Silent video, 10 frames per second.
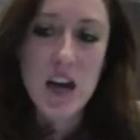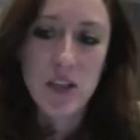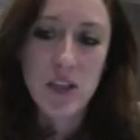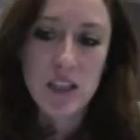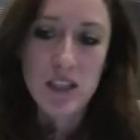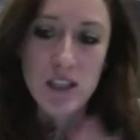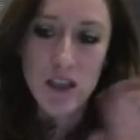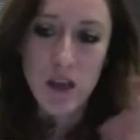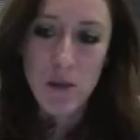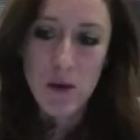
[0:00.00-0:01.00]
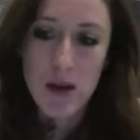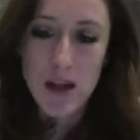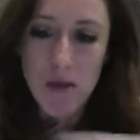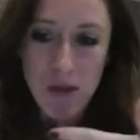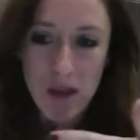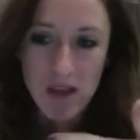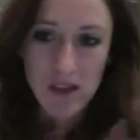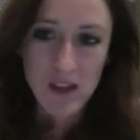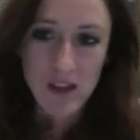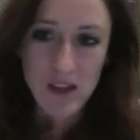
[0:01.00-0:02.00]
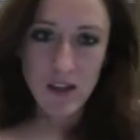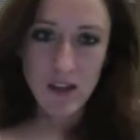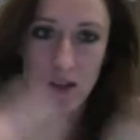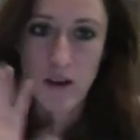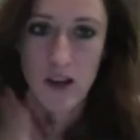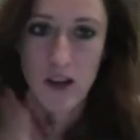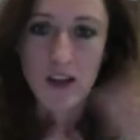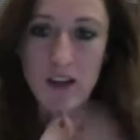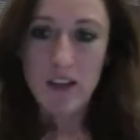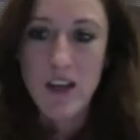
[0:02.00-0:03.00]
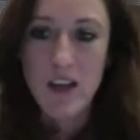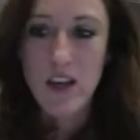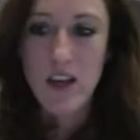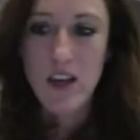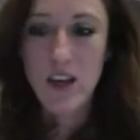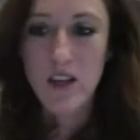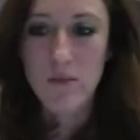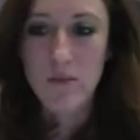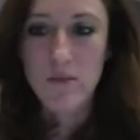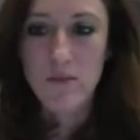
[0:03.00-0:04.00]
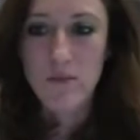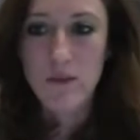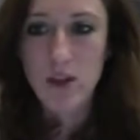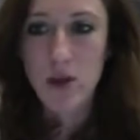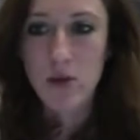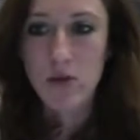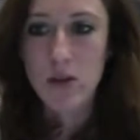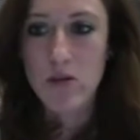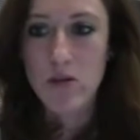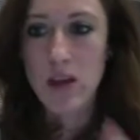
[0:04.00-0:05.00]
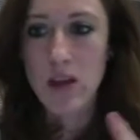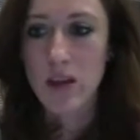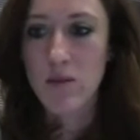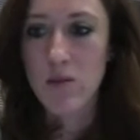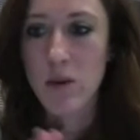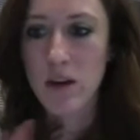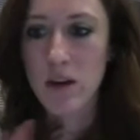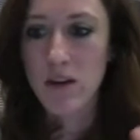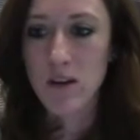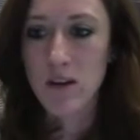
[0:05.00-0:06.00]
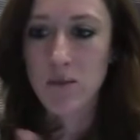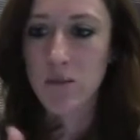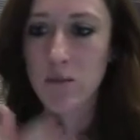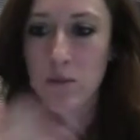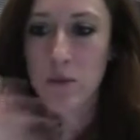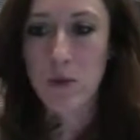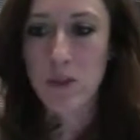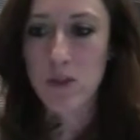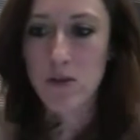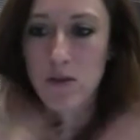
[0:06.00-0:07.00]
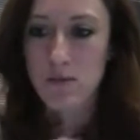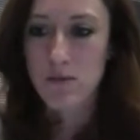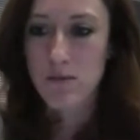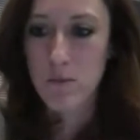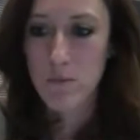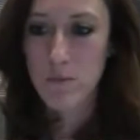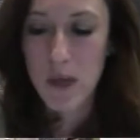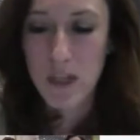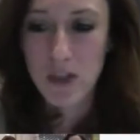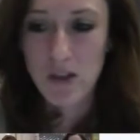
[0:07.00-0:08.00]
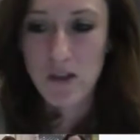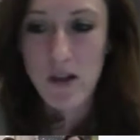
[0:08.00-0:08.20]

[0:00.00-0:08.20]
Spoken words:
which is the company that makes the software that shows you the pretty much nude pictures